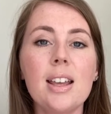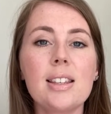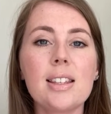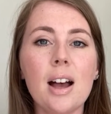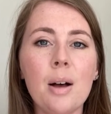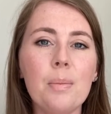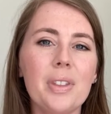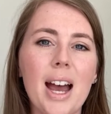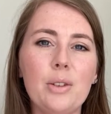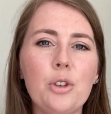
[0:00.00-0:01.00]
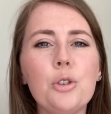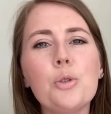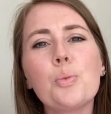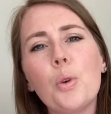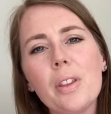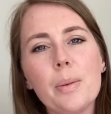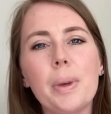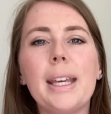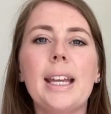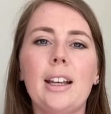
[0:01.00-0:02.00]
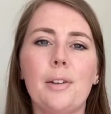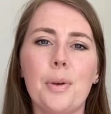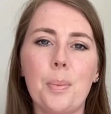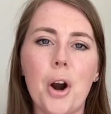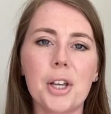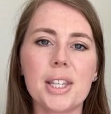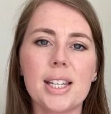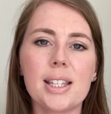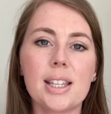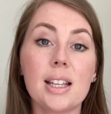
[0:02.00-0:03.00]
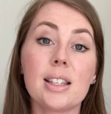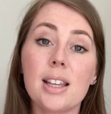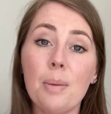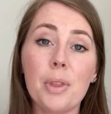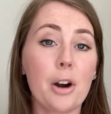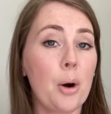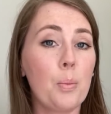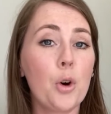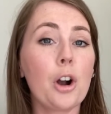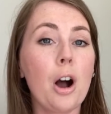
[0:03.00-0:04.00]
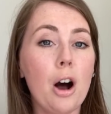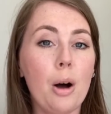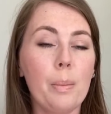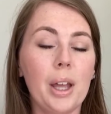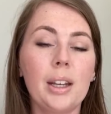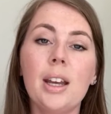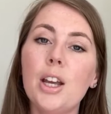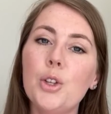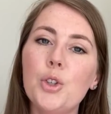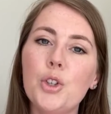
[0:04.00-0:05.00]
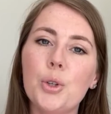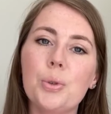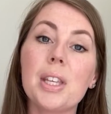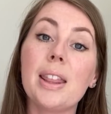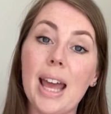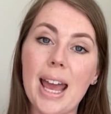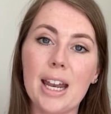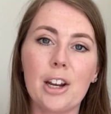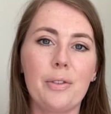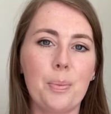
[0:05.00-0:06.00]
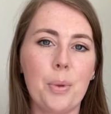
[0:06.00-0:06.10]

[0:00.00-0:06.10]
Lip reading: Some that you use more in the beginning of the process and some that are more common to use in the end of the